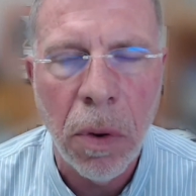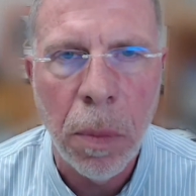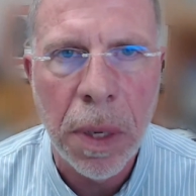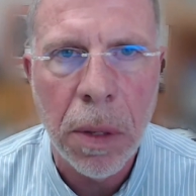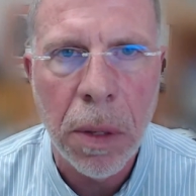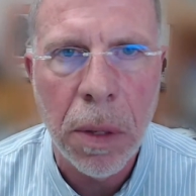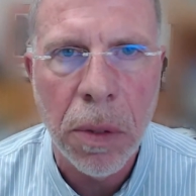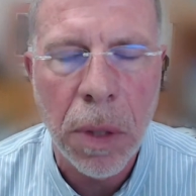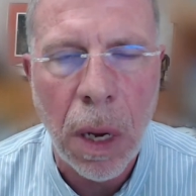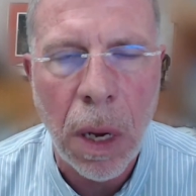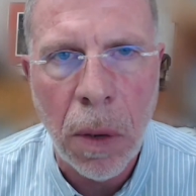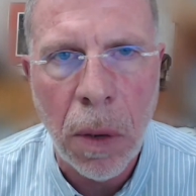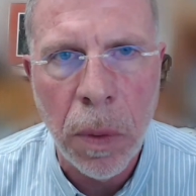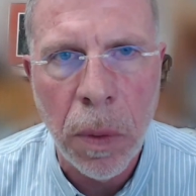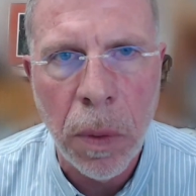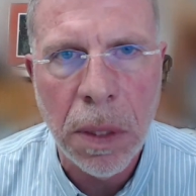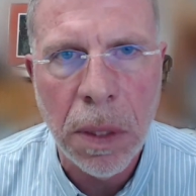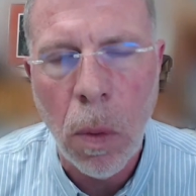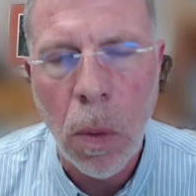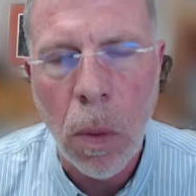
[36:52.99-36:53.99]
but there's
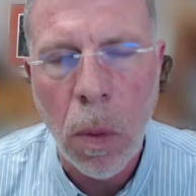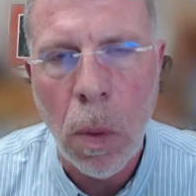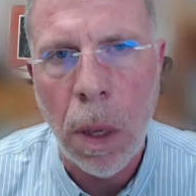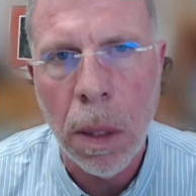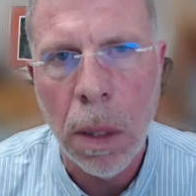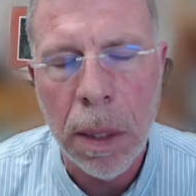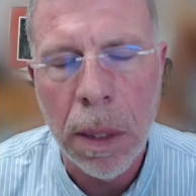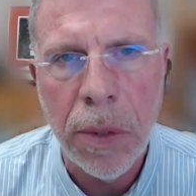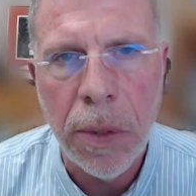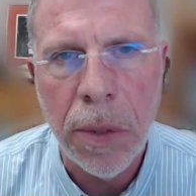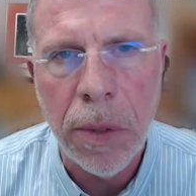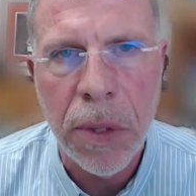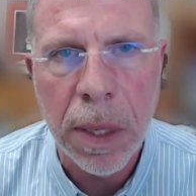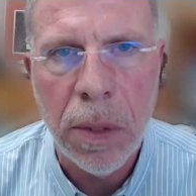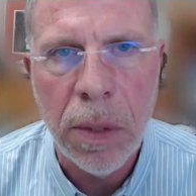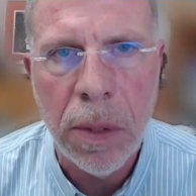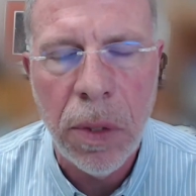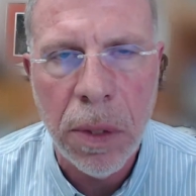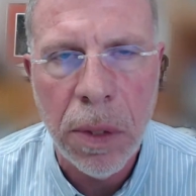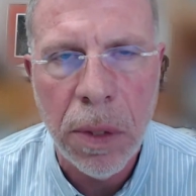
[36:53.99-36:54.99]
always a quality
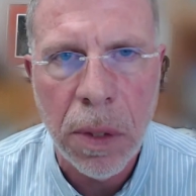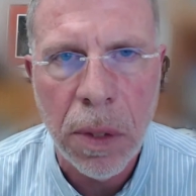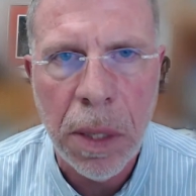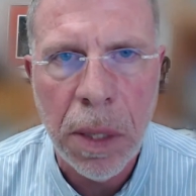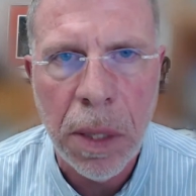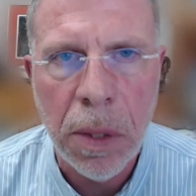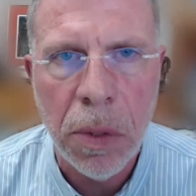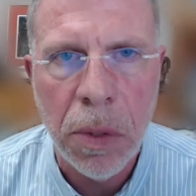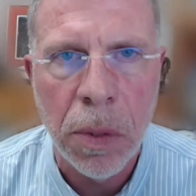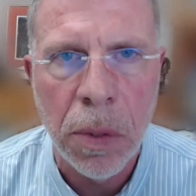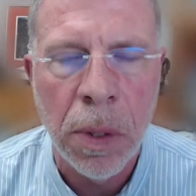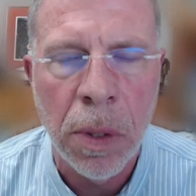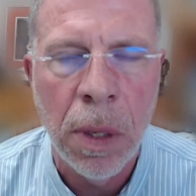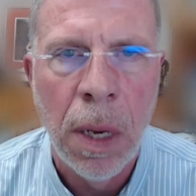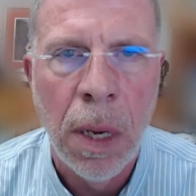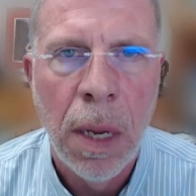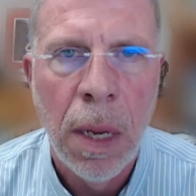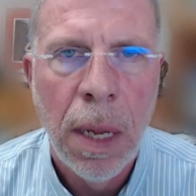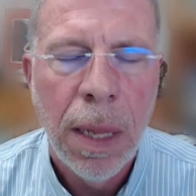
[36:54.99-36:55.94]
check just to make sure